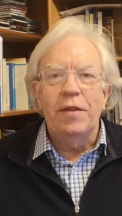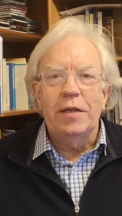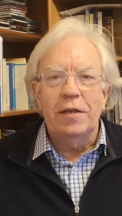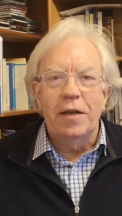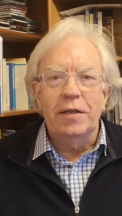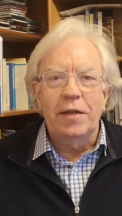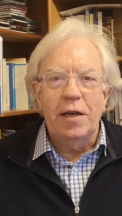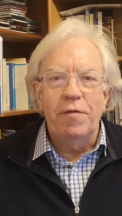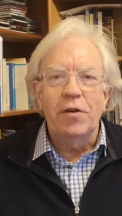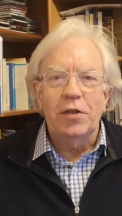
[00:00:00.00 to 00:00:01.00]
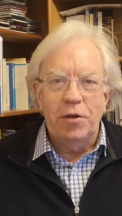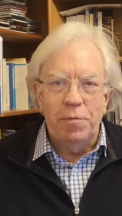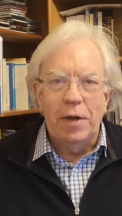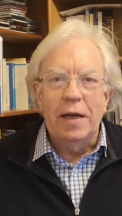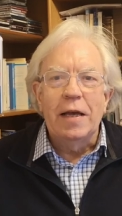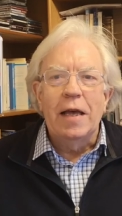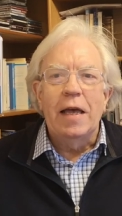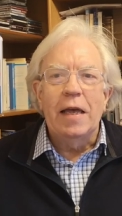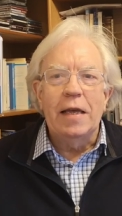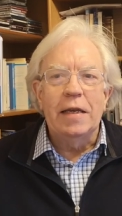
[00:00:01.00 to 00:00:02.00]
this last day of October,
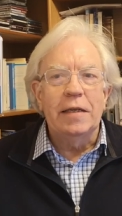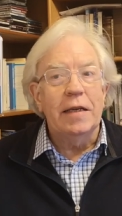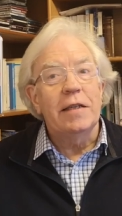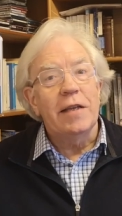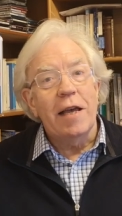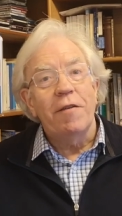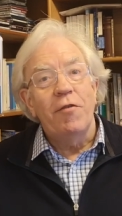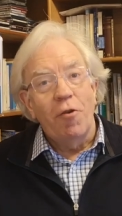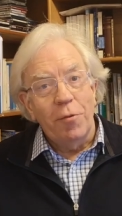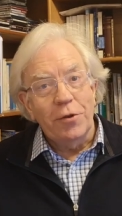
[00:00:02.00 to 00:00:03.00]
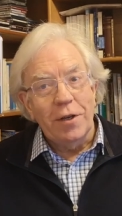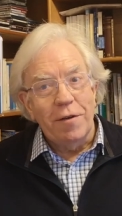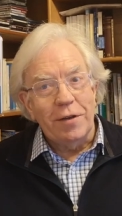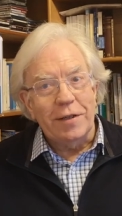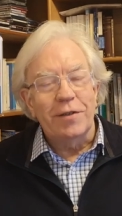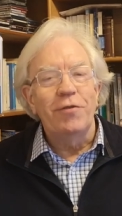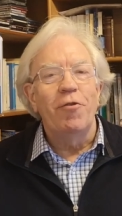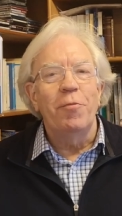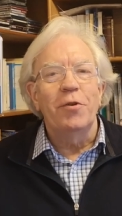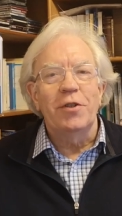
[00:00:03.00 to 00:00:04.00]
is a day of normal service.
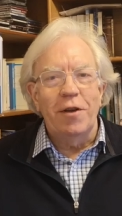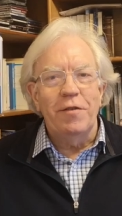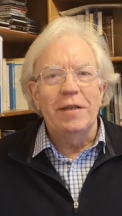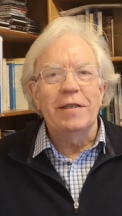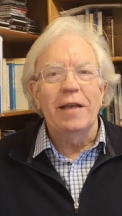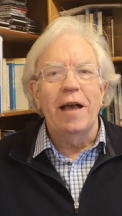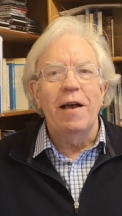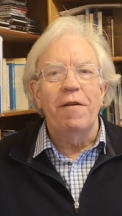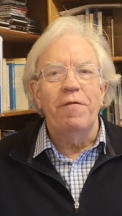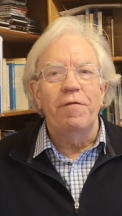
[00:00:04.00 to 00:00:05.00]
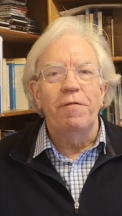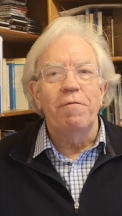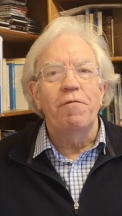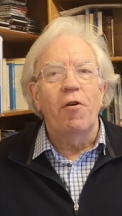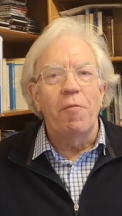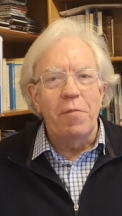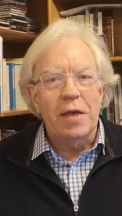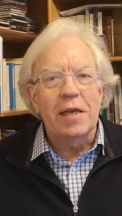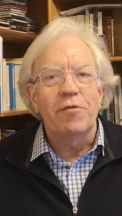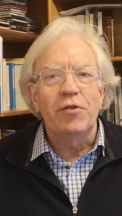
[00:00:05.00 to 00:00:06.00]
Normal service uh, from
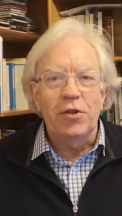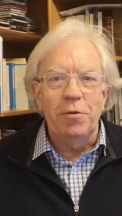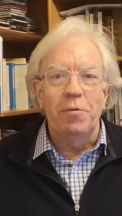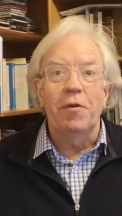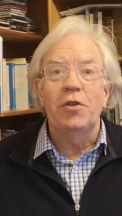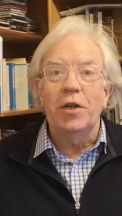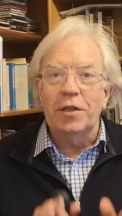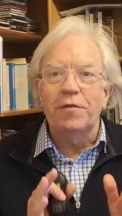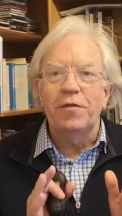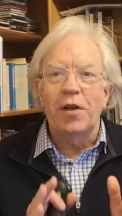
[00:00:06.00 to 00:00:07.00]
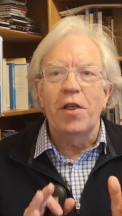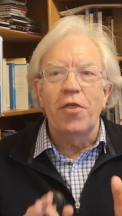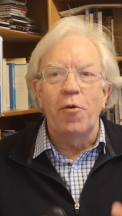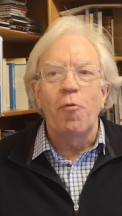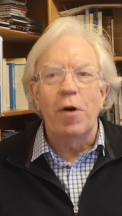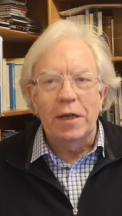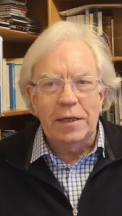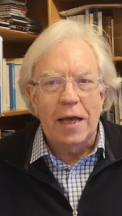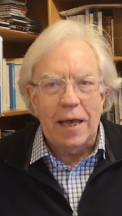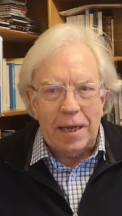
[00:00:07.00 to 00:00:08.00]
me is resumed just for the one
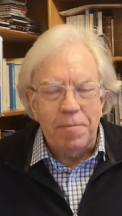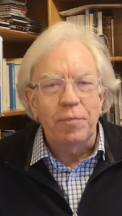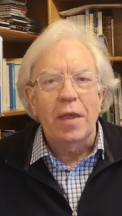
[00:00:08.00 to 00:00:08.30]
day.